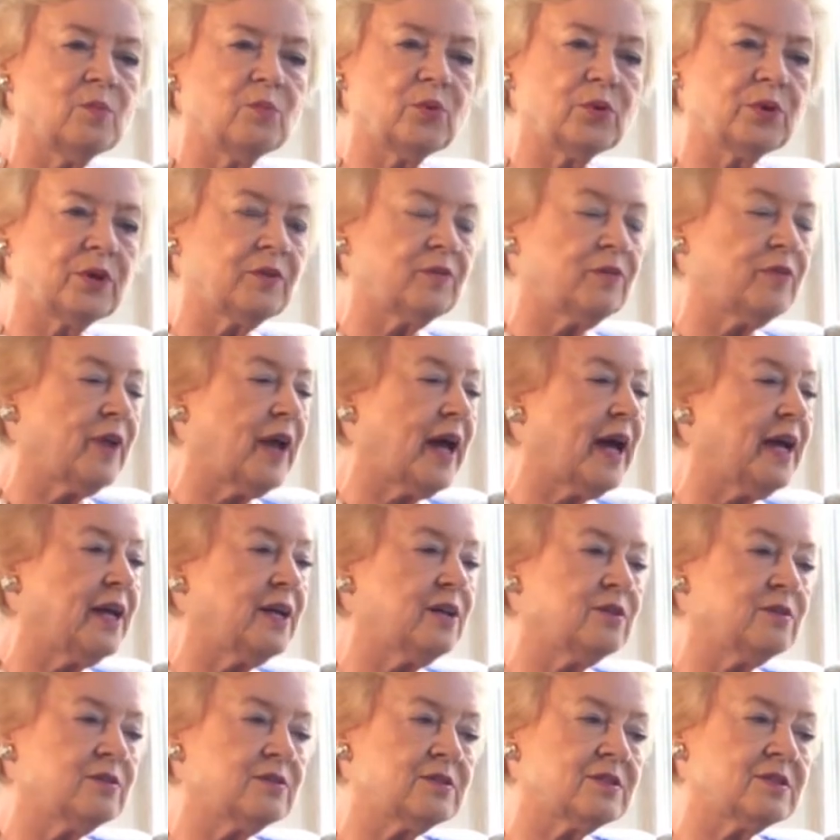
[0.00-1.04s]
putting
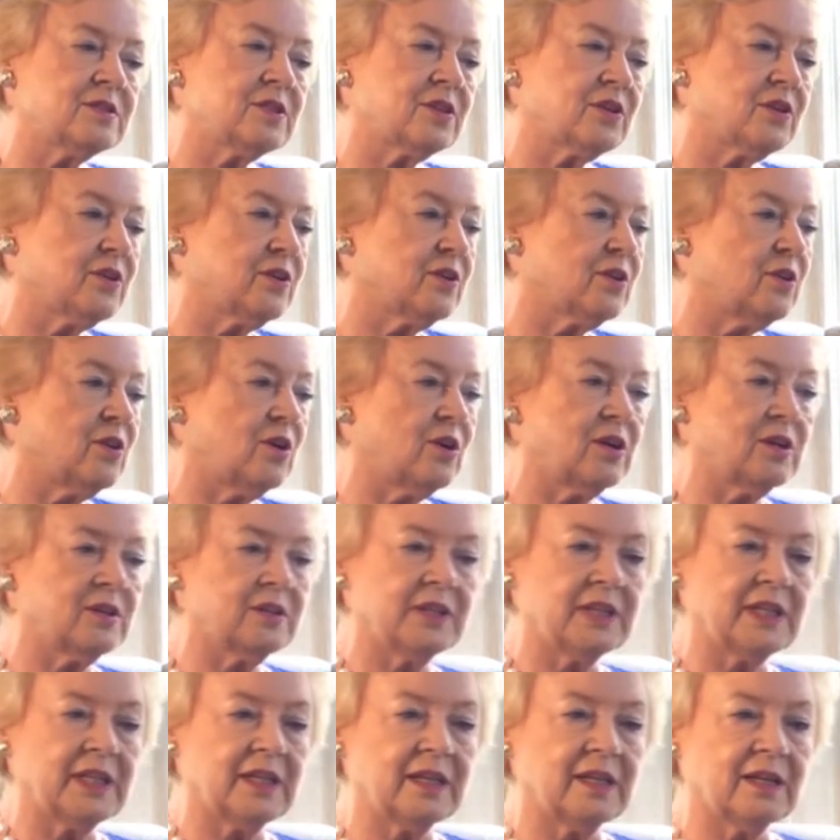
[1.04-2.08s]
flyers
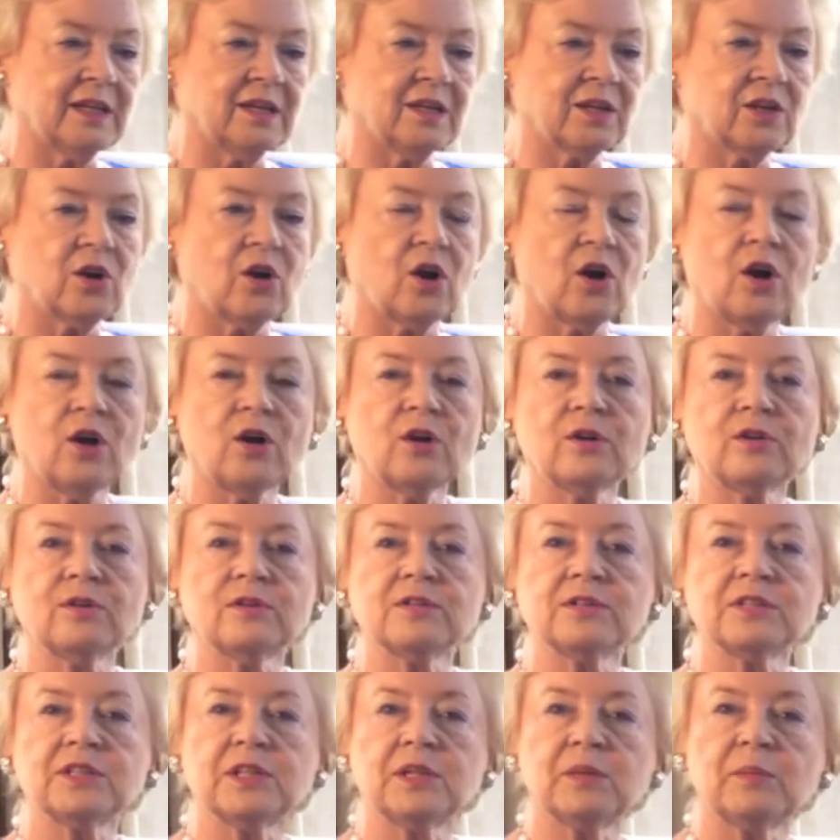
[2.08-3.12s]
on the
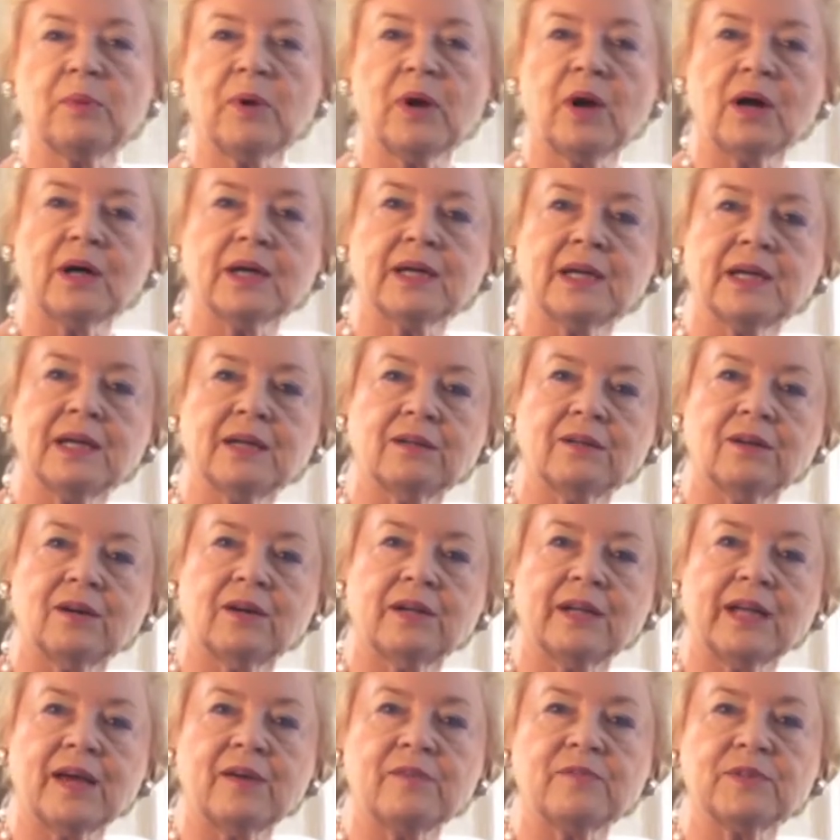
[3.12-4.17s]
cars in a parking
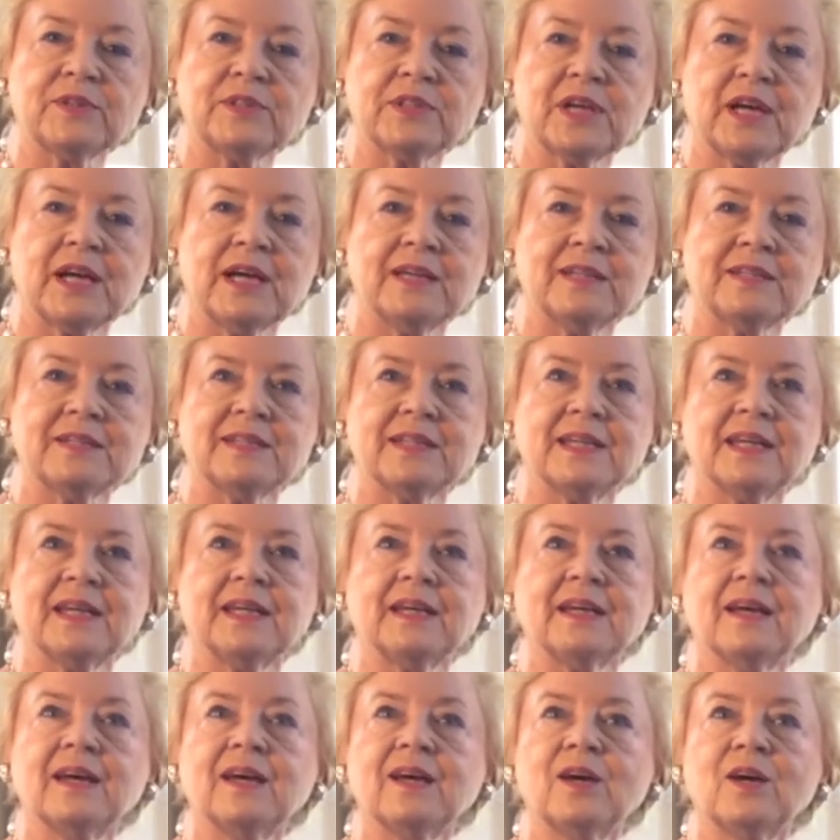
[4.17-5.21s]
lot,
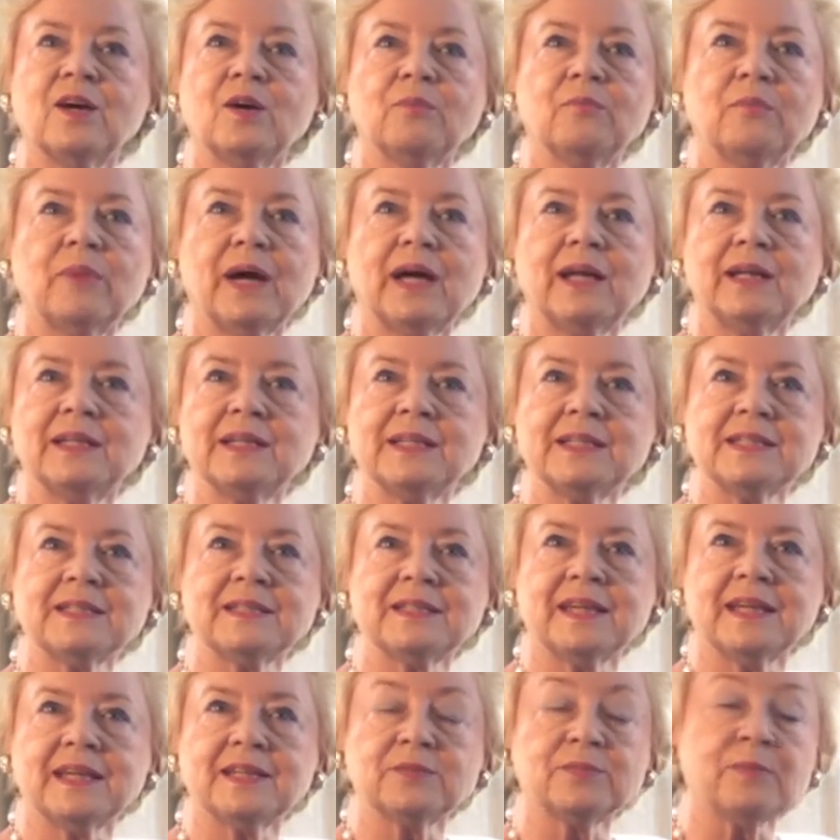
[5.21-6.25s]
advertising my
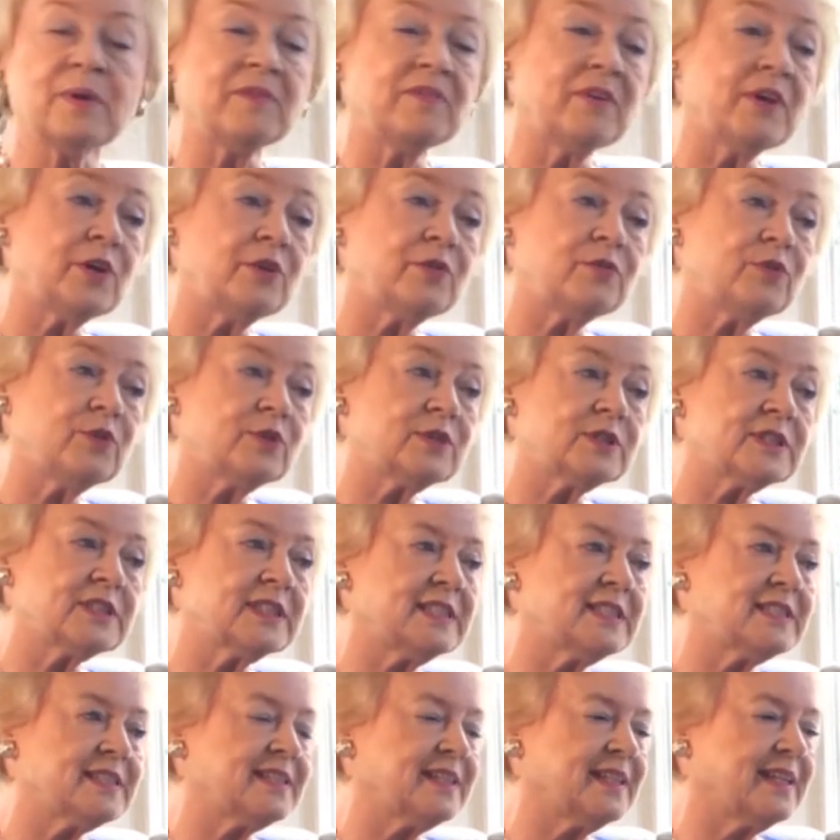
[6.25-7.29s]
listings. My very first
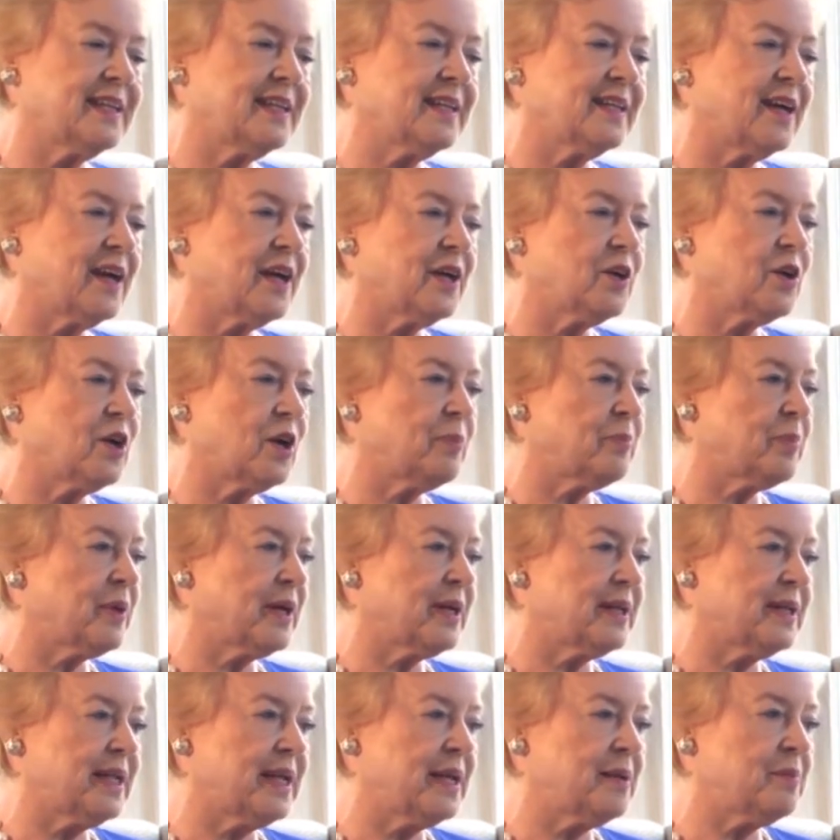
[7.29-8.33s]
listing I got
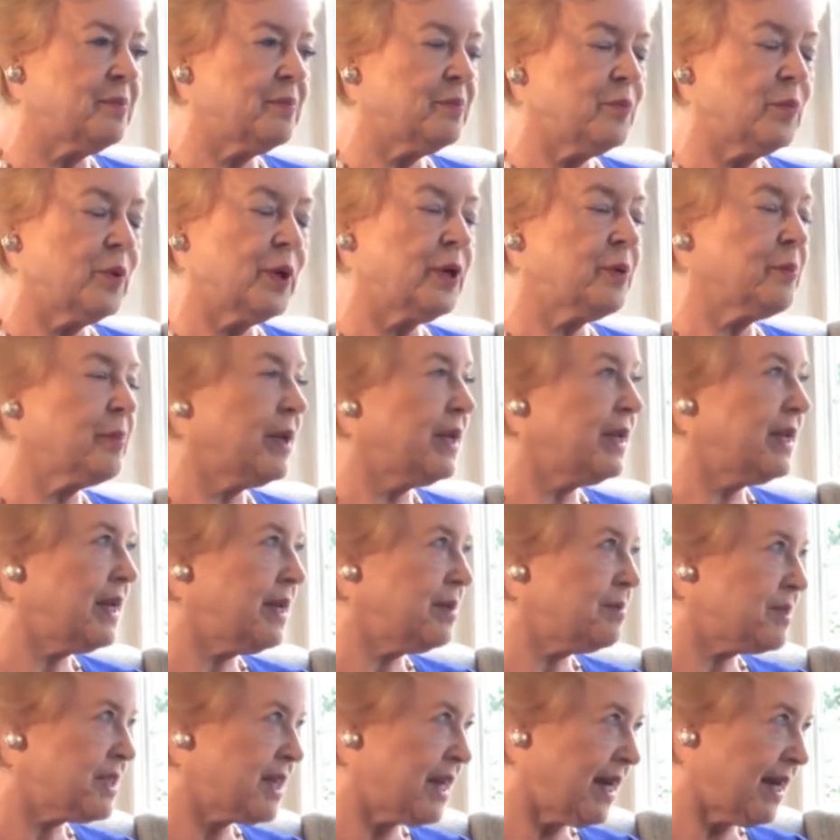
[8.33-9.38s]
by name, wearing my
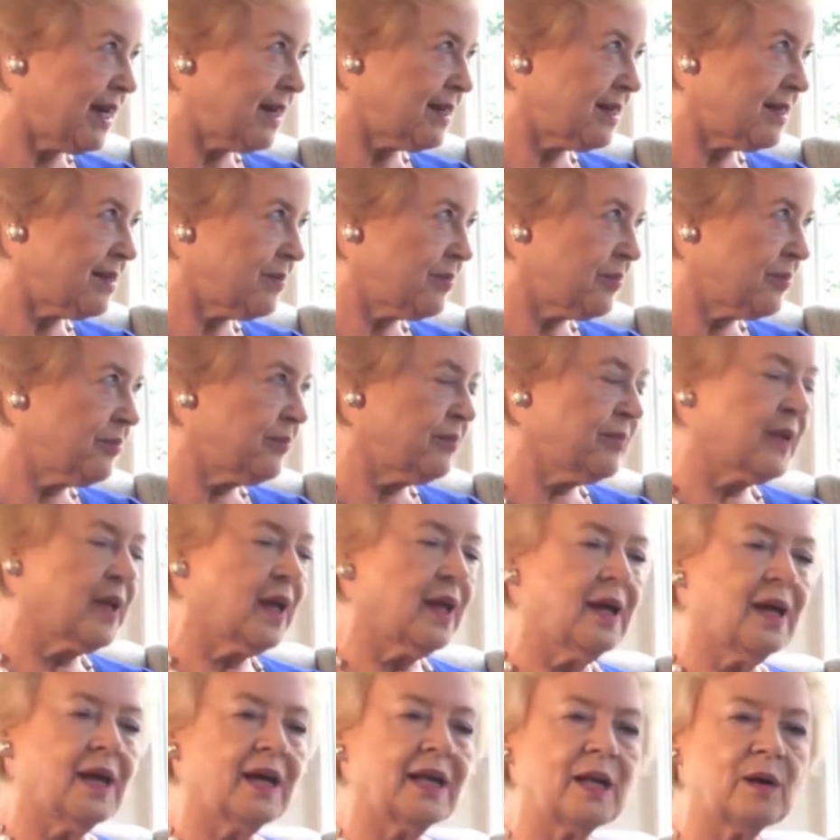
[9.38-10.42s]
name tag.
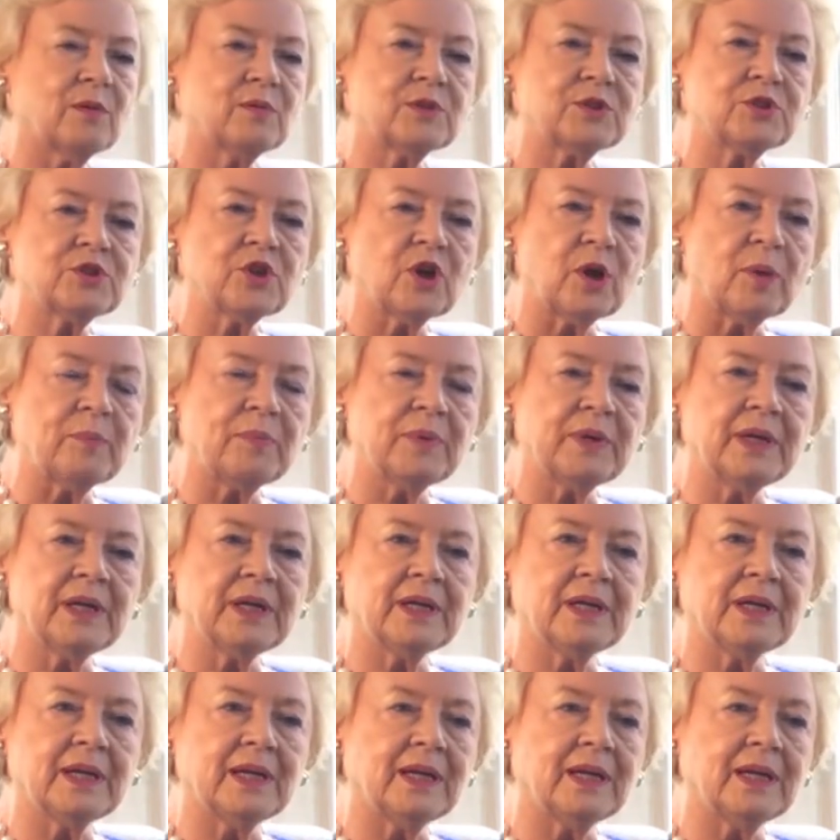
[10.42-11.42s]
And I was shopping